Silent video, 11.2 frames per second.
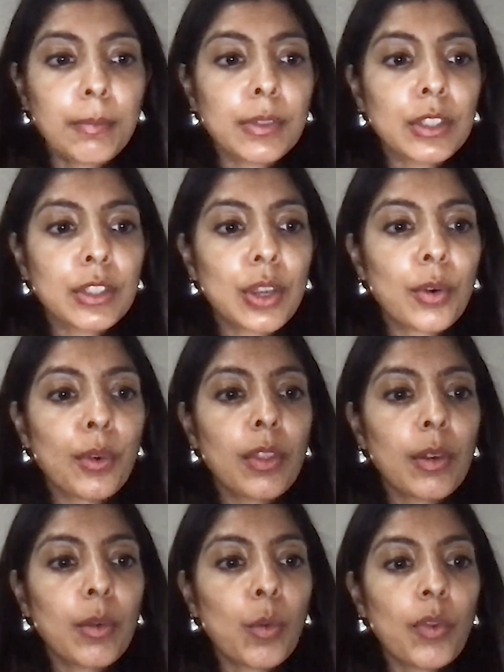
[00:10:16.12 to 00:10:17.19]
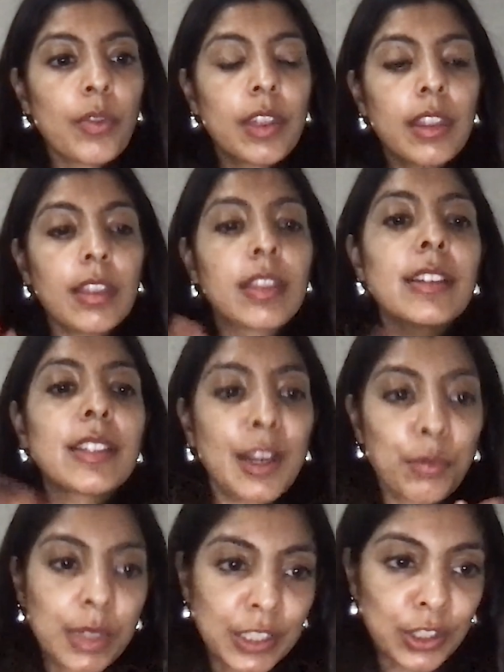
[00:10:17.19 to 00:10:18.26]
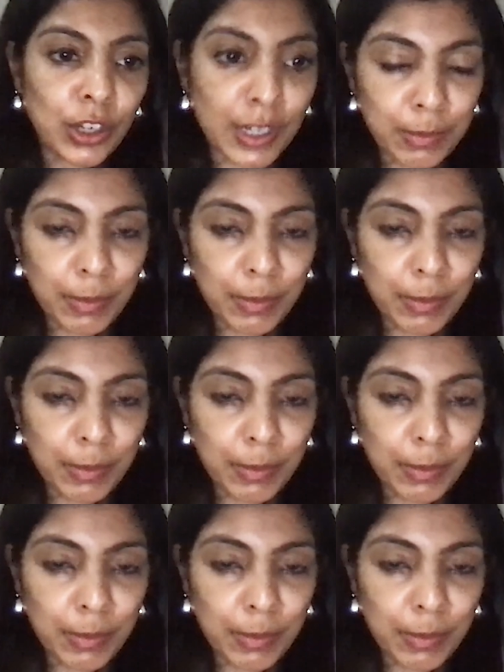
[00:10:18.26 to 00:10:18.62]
So this slide really talks